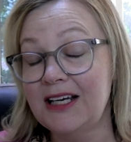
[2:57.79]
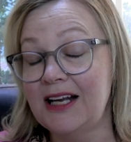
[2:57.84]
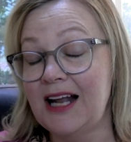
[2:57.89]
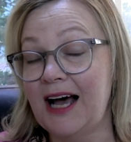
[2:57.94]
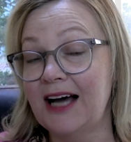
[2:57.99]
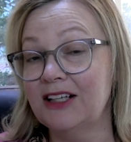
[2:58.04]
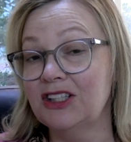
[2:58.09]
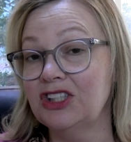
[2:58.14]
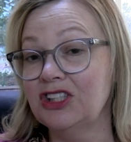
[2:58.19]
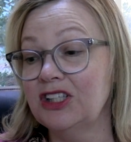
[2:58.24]
it
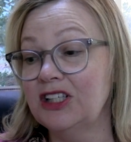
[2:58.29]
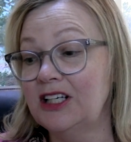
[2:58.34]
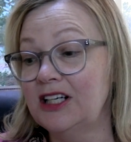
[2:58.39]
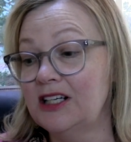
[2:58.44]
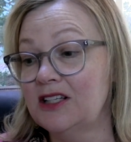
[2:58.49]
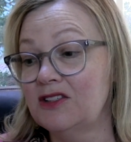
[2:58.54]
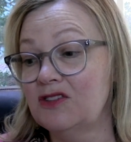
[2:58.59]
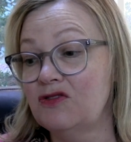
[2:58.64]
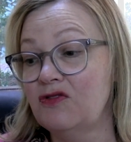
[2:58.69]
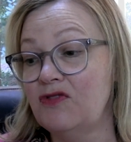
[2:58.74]
actually
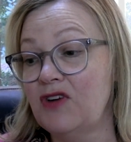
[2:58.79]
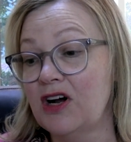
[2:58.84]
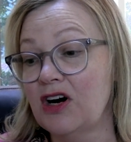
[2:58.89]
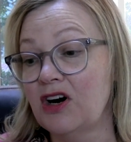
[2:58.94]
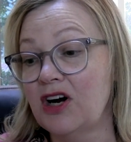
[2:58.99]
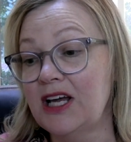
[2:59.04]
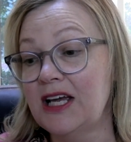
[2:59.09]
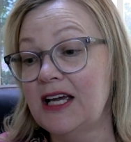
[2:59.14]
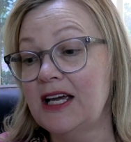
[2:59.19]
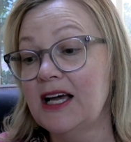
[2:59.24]
is
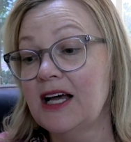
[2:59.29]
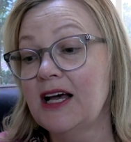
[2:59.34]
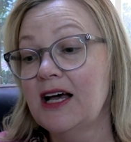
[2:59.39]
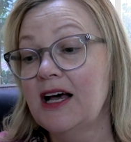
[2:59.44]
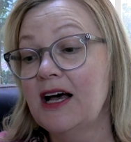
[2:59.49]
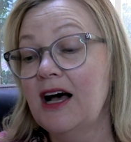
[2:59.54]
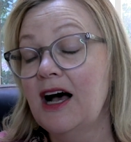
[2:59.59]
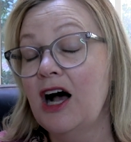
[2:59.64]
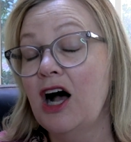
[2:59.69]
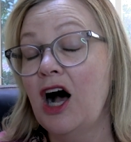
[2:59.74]
very
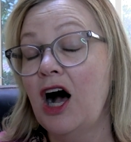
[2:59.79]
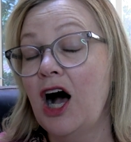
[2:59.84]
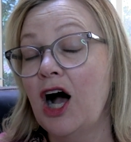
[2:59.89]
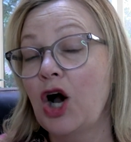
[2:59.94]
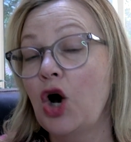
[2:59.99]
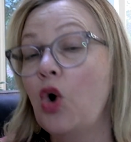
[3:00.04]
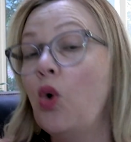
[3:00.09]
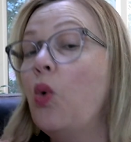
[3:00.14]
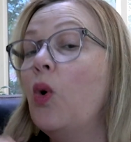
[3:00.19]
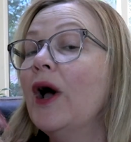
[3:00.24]
uh,
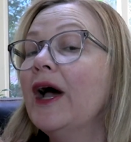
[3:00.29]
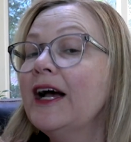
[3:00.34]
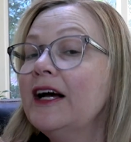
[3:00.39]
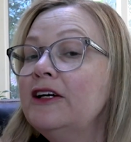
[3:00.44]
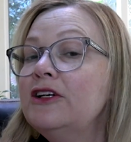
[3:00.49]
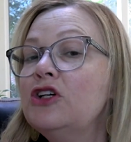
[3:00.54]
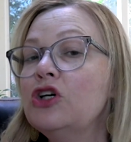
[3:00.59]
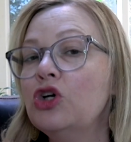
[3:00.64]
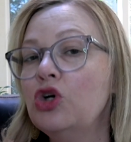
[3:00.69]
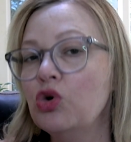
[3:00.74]

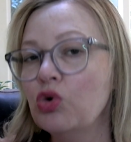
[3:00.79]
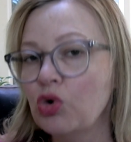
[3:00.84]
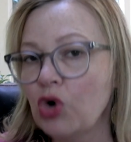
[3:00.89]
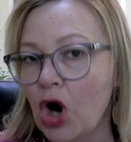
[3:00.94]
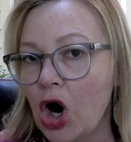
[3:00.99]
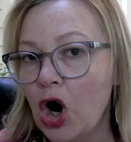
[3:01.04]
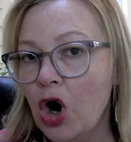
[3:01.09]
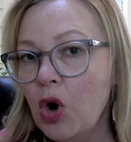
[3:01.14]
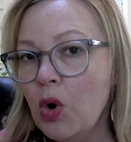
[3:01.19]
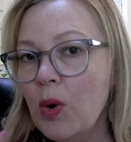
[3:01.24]
quick to
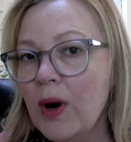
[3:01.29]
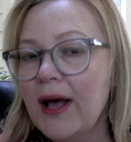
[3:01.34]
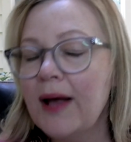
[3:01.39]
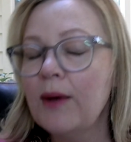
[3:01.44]
grow,